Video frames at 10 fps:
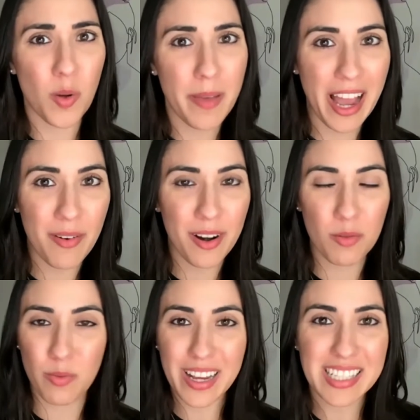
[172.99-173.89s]

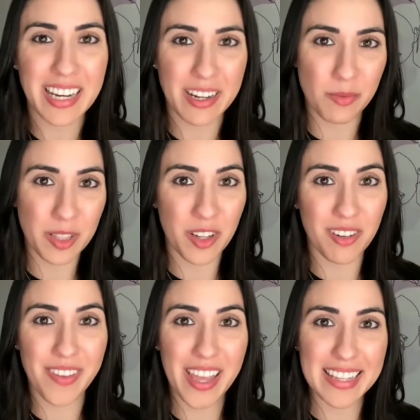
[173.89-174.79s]
power resonated with their
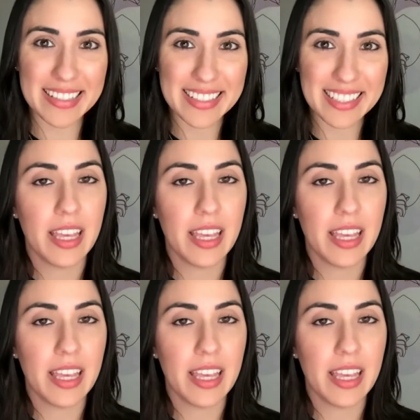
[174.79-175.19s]
fans.